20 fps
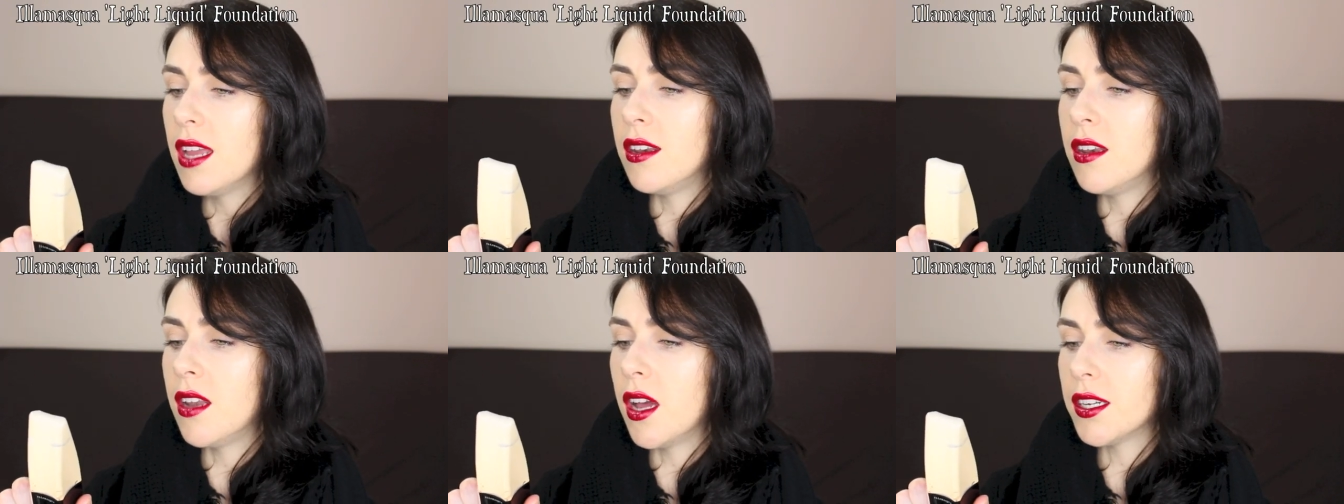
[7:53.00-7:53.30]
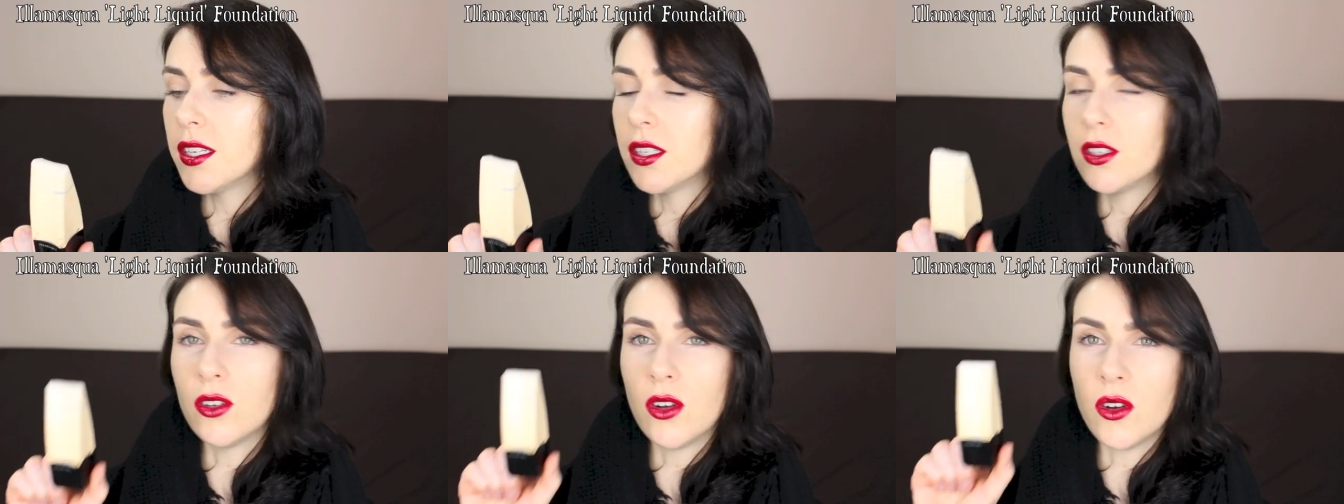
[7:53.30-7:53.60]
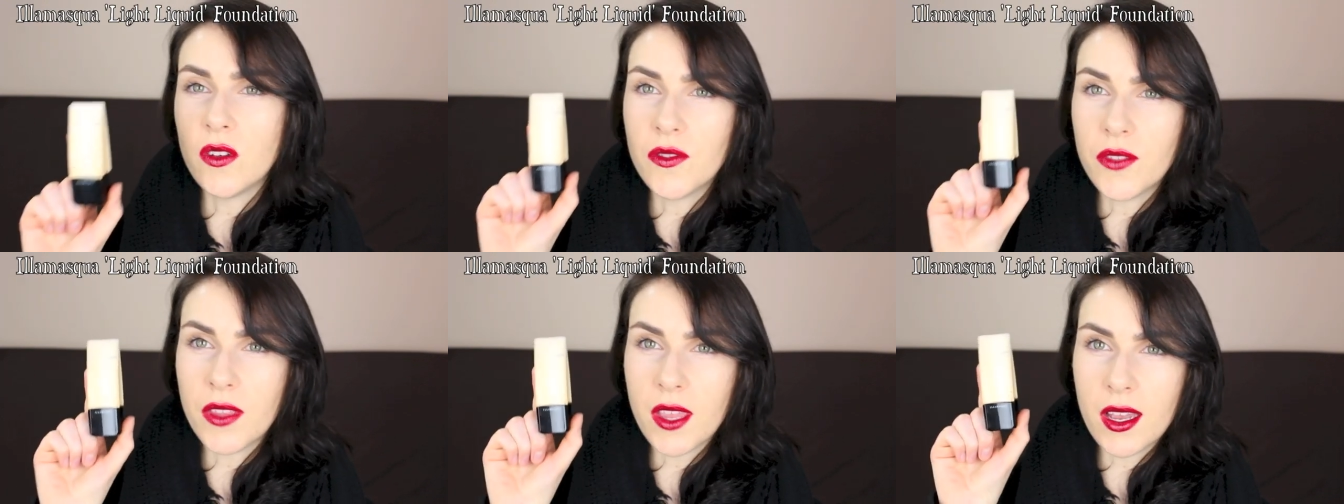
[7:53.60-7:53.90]
not
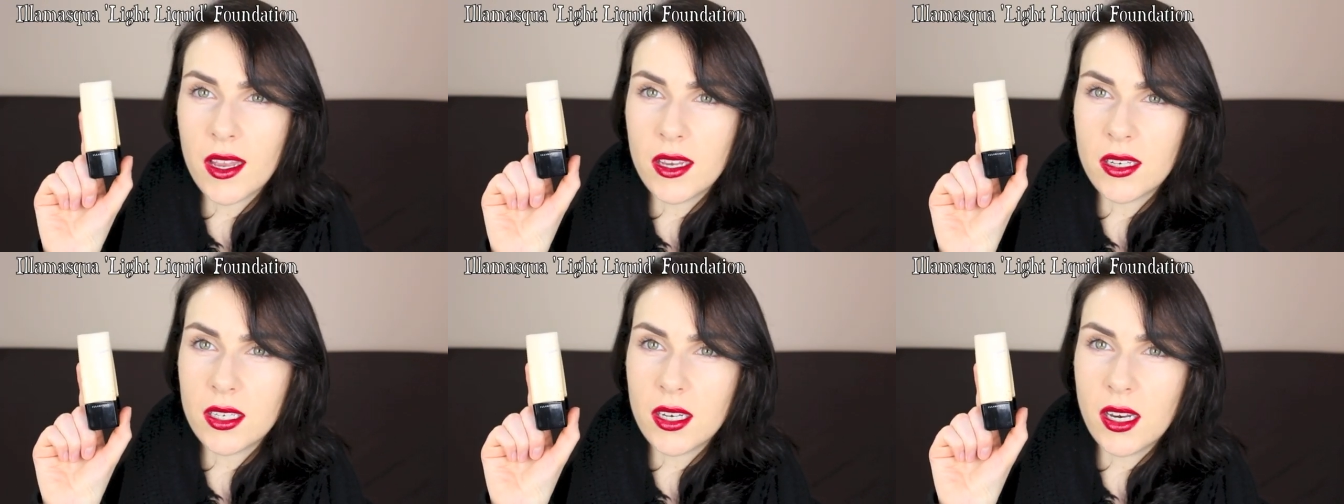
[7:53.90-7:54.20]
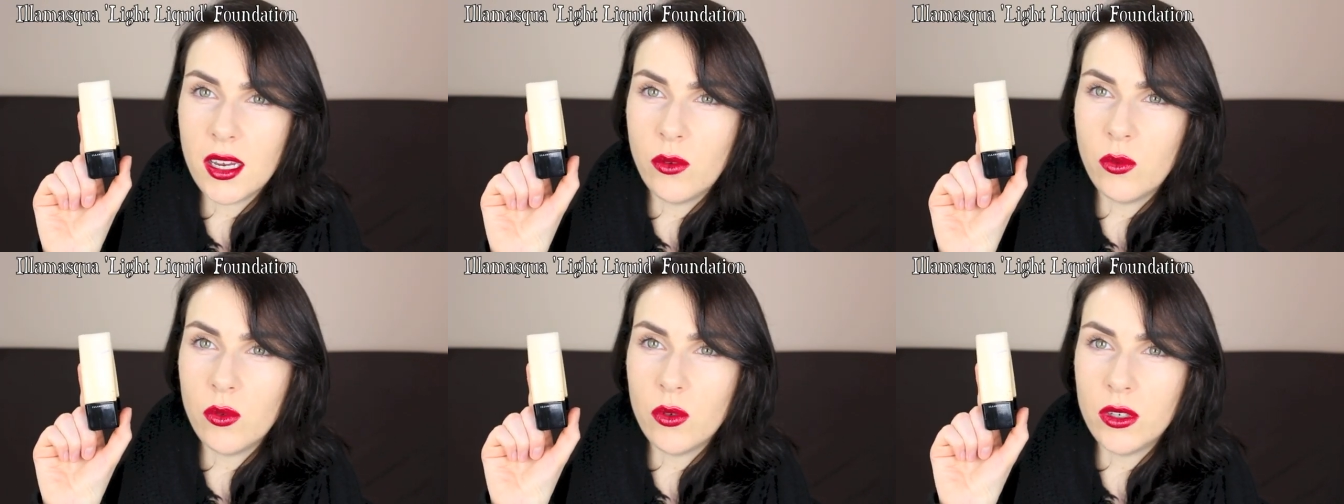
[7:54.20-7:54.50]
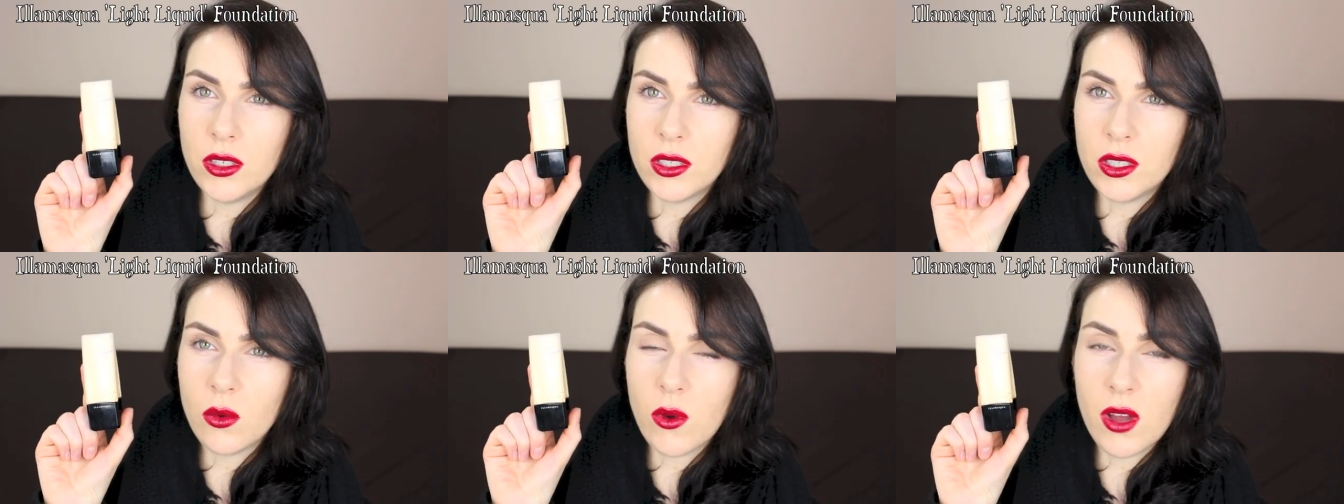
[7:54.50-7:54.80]
enough that it
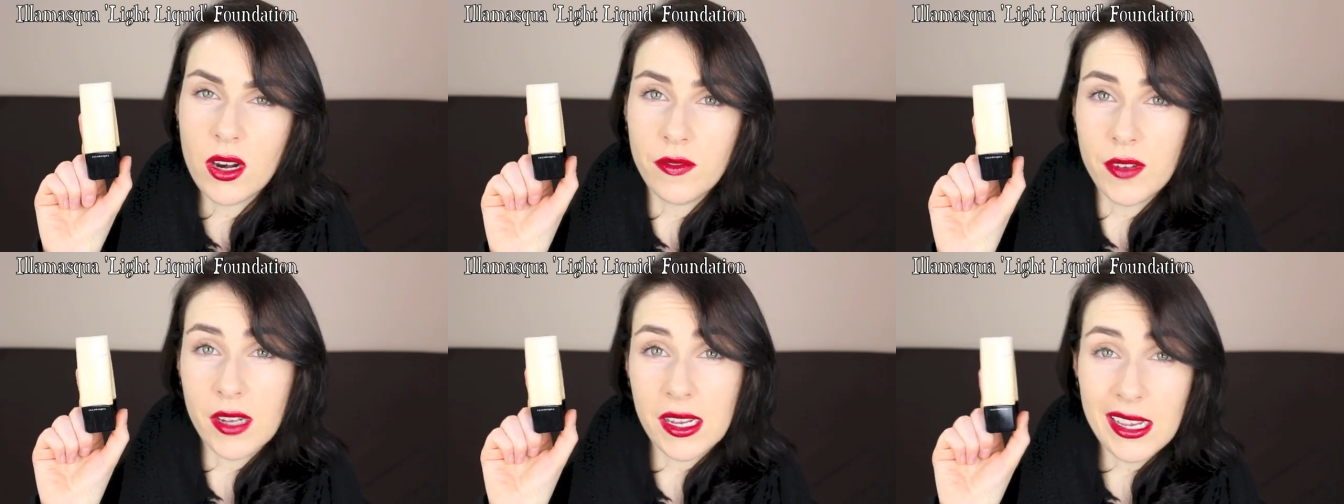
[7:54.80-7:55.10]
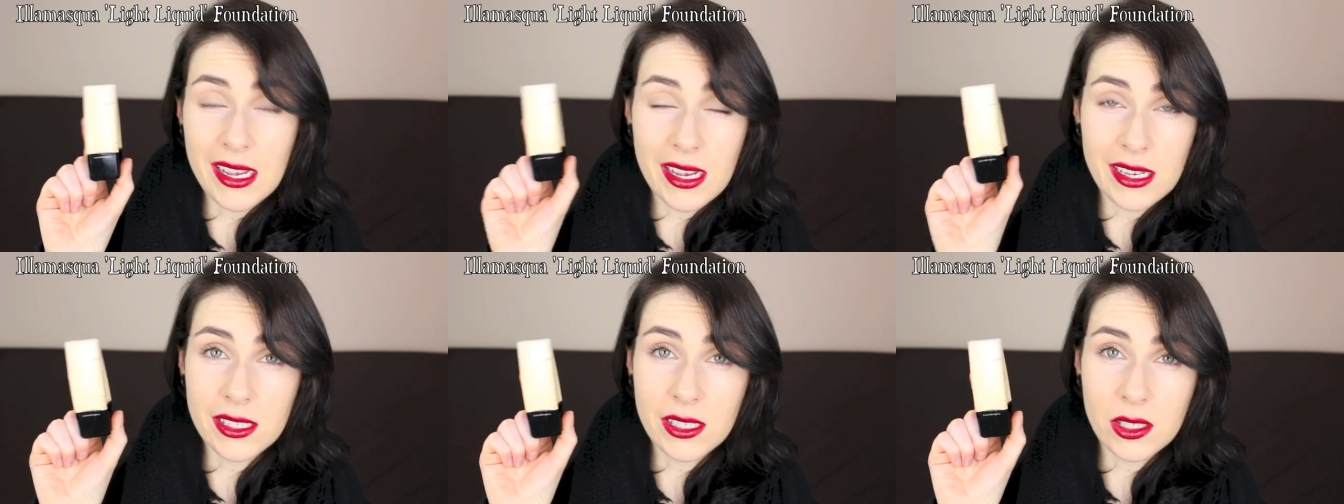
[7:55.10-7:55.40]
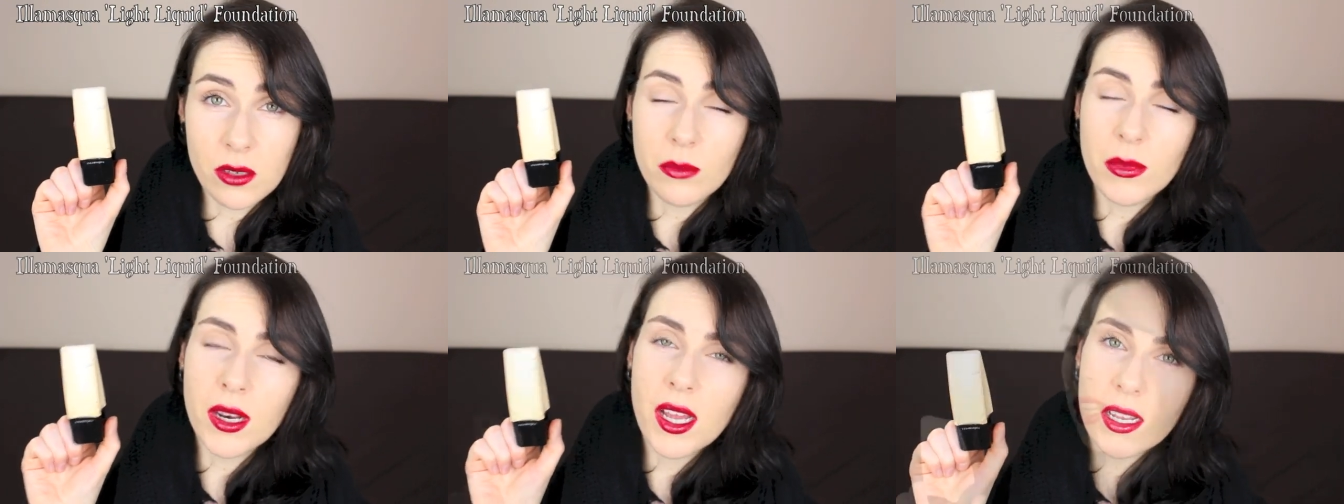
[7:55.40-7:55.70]
would qualify as
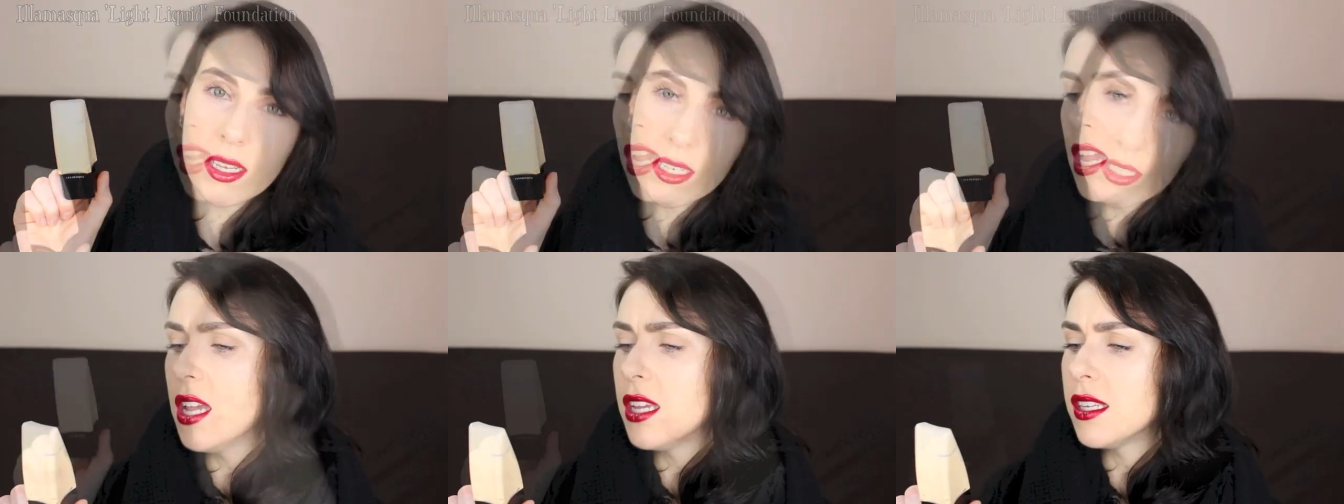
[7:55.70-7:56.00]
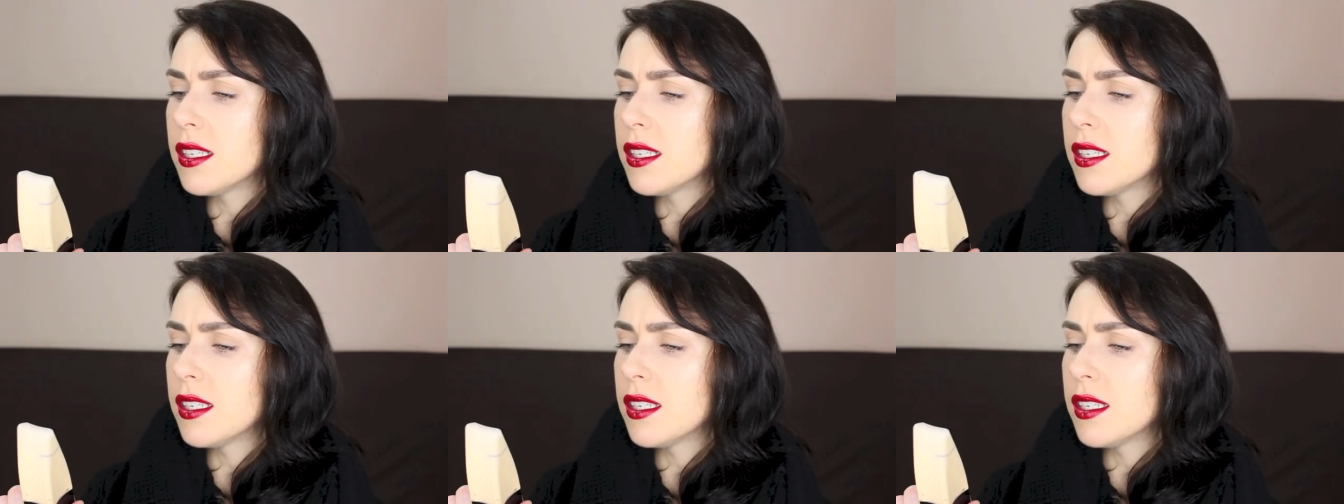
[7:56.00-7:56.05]
sunblock.